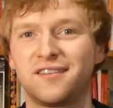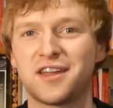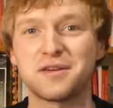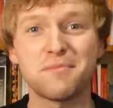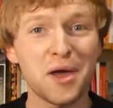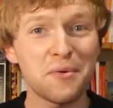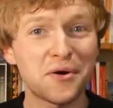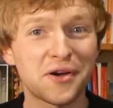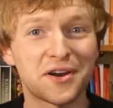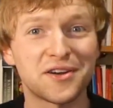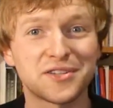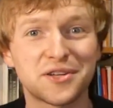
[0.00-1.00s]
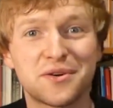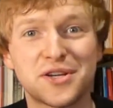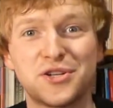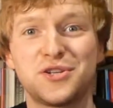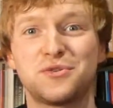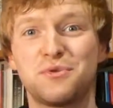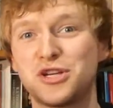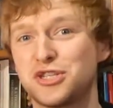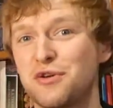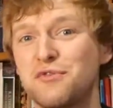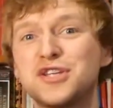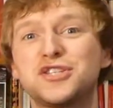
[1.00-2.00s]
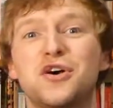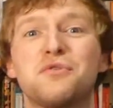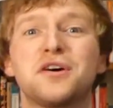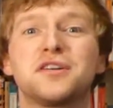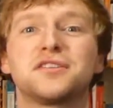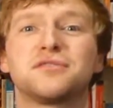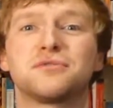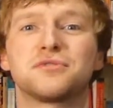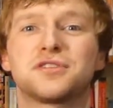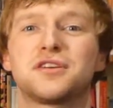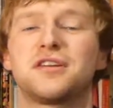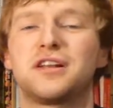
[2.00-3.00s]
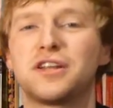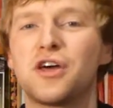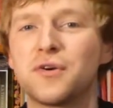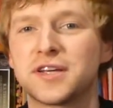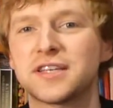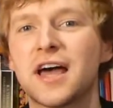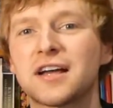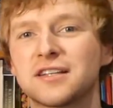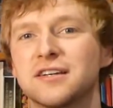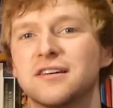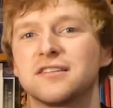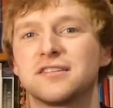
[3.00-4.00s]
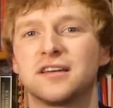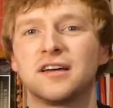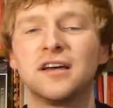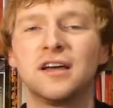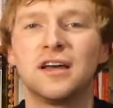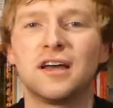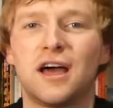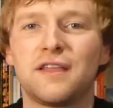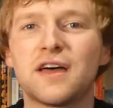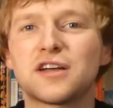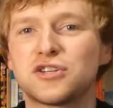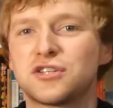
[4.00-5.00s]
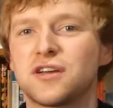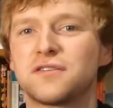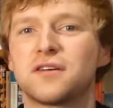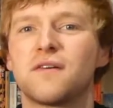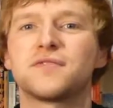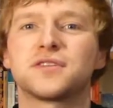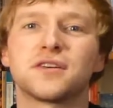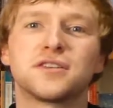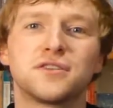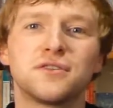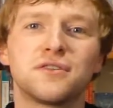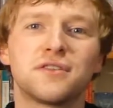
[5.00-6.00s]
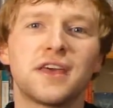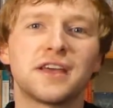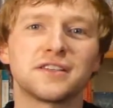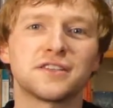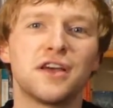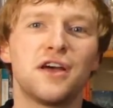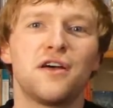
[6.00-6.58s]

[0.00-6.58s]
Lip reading: Now, you may well get asked a question to which there is no answer, or certainly no exact answer, and that should certainly emphasise two things.